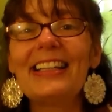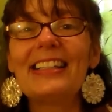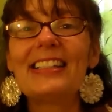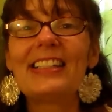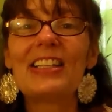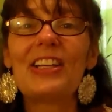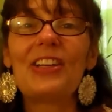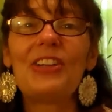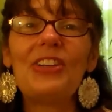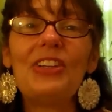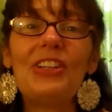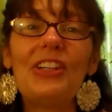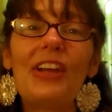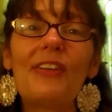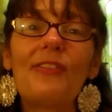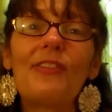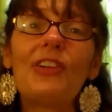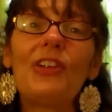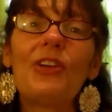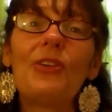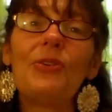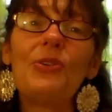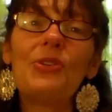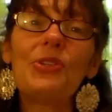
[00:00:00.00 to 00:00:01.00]
So you
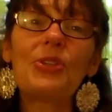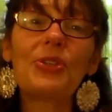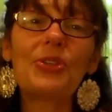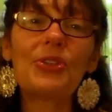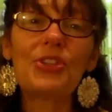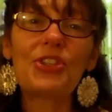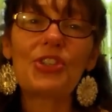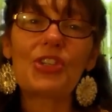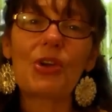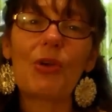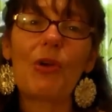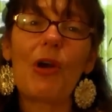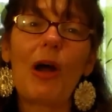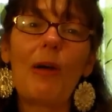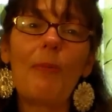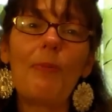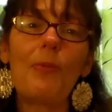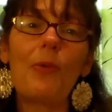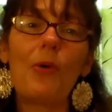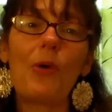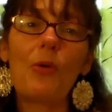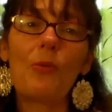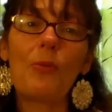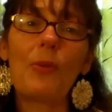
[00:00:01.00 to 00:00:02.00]
never know who's going to show
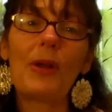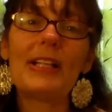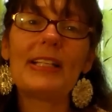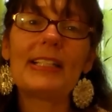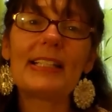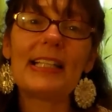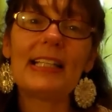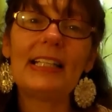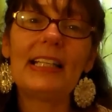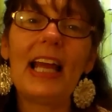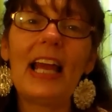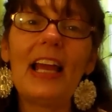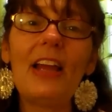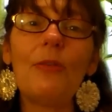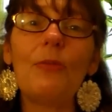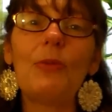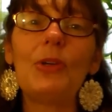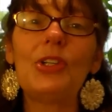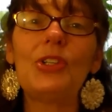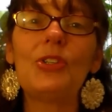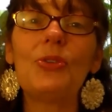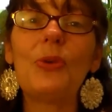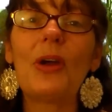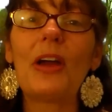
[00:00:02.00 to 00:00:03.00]
up on Wednesday night.
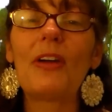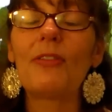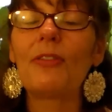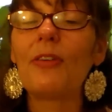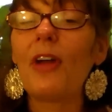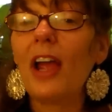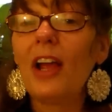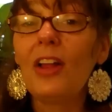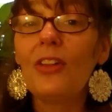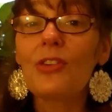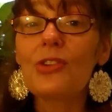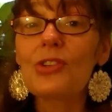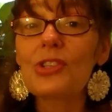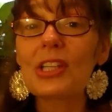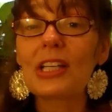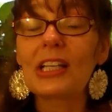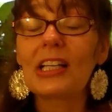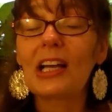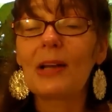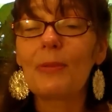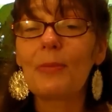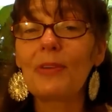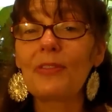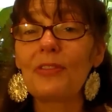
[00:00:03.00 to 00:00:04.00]
We do have regulars that
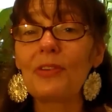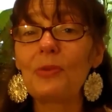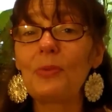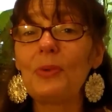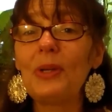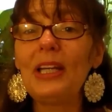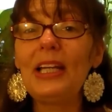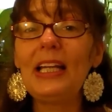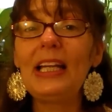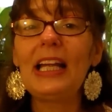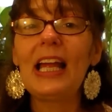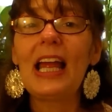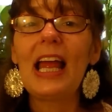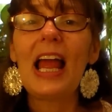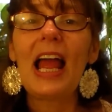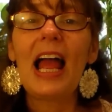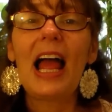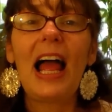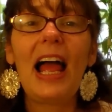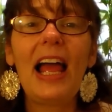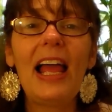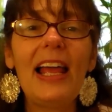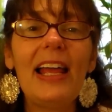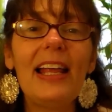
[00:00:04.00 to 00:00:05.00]
come every week.
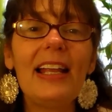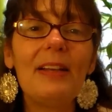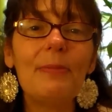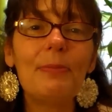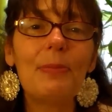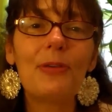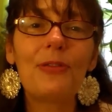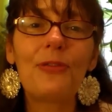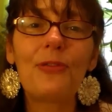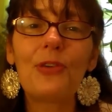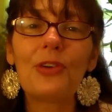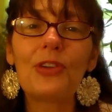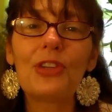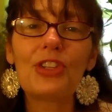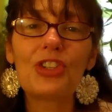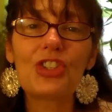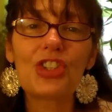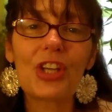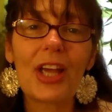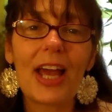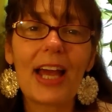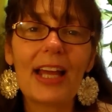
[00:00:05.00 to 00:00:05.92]
And before the